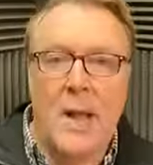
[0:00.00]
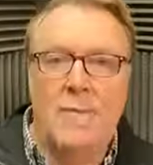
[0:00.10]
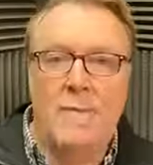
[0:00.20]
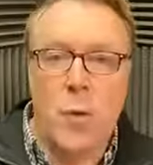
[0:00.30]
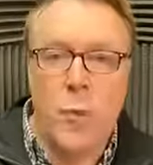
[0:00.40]

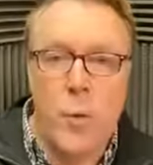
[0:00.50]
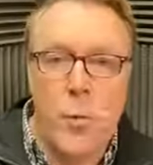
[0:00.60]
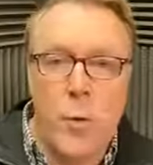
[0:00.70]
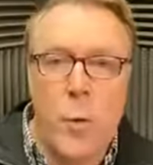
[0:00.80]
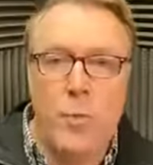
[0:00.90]

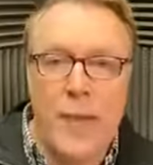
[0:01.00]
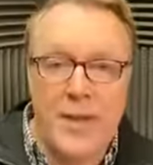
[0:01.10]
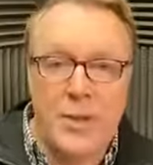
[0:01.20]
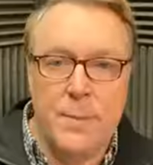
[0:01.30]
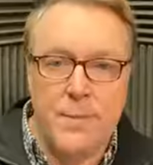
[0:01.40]
Vulnerable
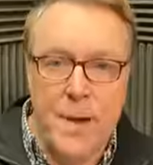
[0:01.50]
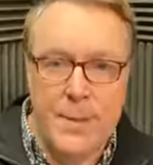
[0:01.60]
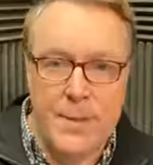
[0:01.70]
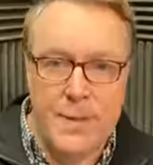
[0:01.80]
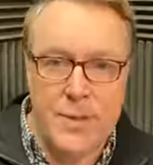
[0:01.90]
patient
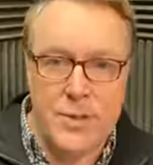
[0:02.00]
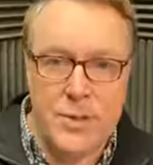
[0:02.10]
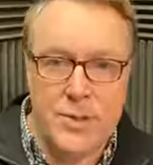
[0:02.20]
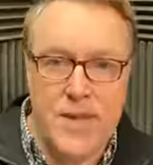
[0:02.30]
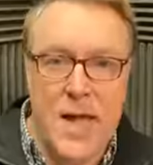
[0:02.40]

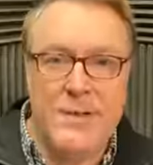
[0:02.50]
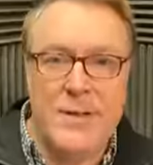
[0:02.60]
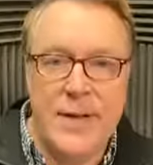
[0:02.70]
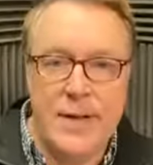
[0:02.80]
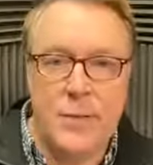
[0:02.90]
populations have an
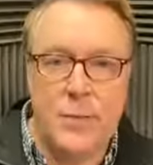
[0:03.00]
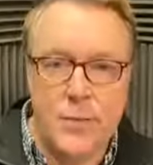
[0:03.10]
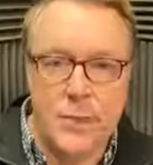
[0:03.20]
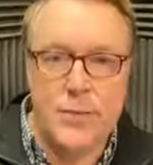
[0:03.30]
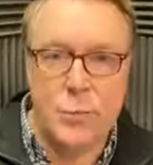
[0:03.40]

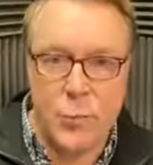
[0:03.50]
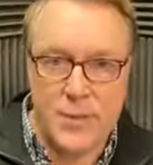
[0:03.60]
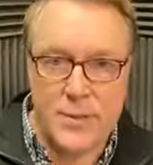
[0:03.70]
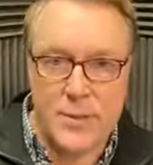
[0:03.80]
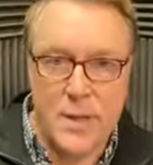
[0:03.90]
increased
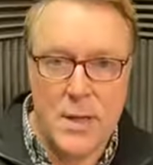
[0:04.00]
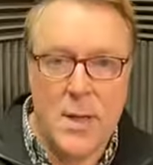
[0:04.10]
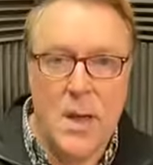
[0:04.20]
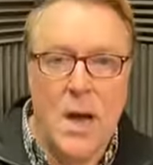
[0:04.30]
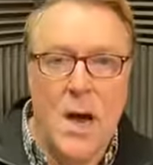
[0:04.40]
risk
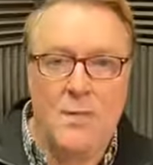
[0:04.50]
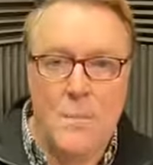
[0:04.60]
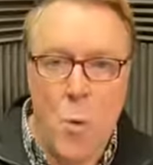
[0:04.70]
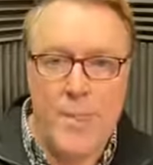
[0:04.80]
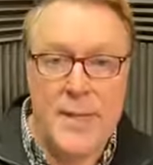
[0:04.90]
of
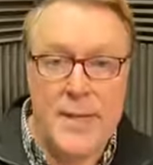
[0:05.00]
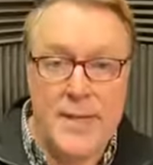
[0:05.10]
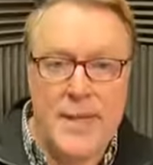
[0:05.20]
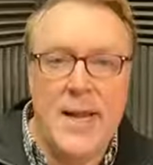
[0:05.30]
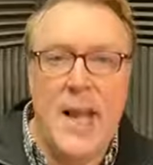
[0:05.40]

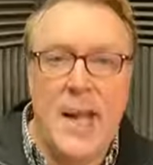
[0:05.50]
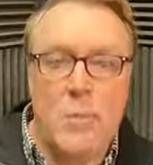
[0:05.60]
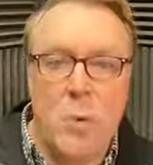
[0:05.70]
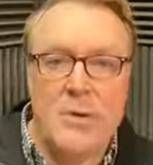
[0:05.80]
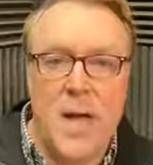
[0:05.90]
morbidity and
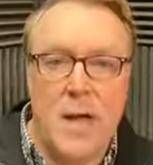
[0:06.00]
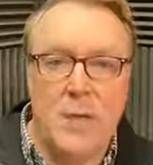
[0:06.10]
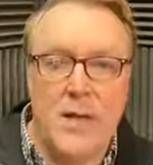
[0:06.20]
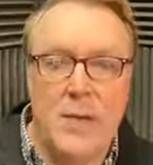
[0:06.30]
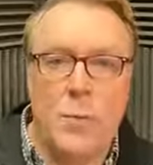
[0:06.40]

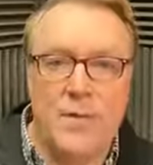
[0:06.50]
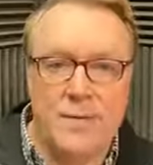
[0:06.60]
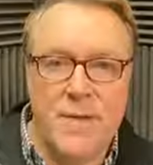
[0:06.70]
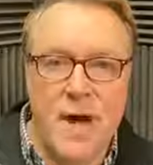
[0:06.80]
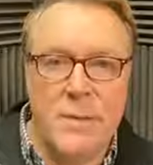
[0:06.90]
mortality with the
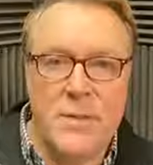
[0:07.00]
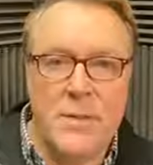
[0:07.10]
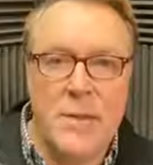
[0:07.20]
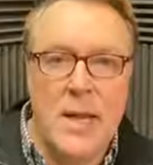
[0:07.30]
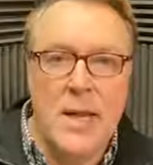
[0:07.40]

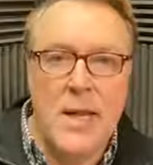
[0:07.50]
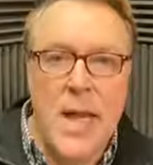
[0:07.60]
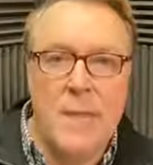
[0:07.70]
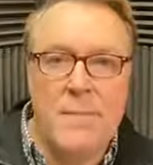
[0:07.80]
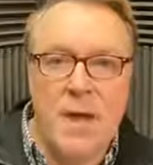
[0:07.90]
virus.
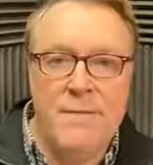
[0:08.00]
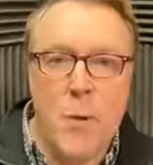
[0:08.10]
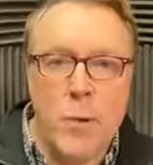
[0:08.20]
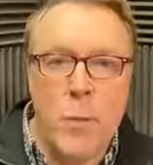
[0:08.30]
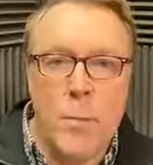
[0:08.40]
And by
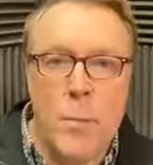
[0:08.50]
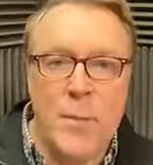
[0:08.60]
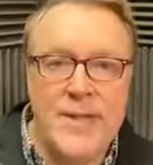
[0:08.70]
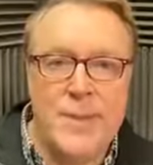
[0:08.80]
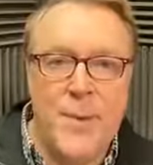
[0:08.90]
vulnerable
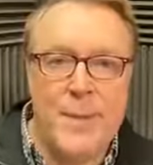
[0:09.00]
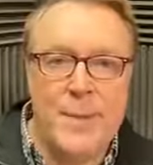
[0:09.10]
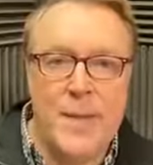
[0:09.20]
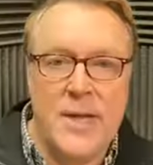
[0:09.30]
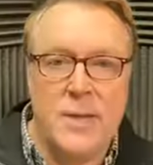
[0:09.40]
patient
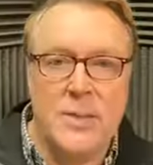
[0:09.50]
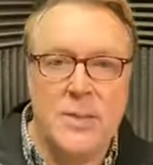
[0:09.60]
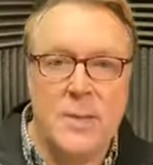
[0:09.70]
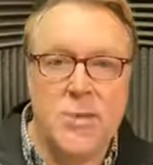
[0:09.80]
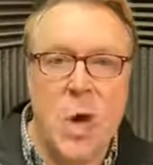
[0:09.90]
populations,
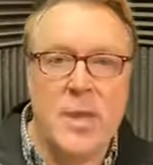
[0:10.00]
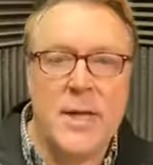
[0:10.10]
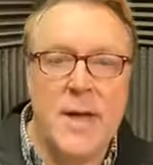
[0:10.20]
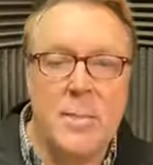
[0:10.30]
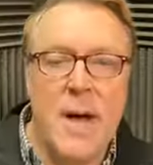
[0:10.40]
I'm
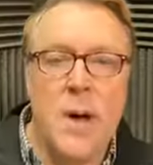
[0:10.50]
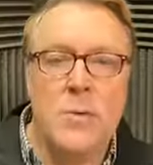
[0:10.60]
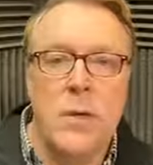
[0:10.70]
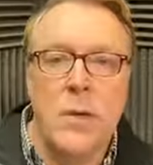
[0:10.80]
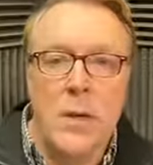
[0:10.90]
talking about
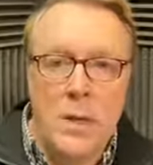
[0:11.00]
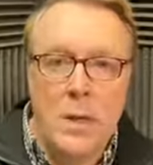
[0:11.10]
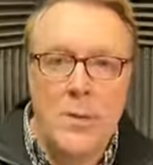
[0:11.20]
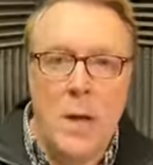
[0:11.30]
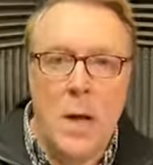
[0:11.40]

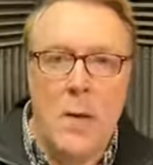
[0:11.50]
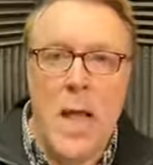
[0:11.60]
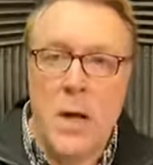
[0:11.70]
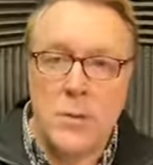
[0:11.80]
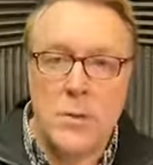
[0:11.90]

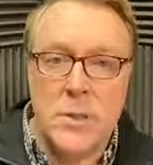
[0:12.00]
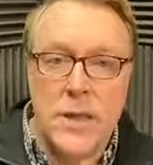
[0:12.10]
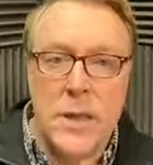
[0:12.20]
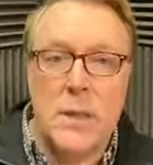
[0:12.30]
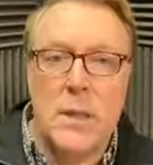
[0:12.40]
elderly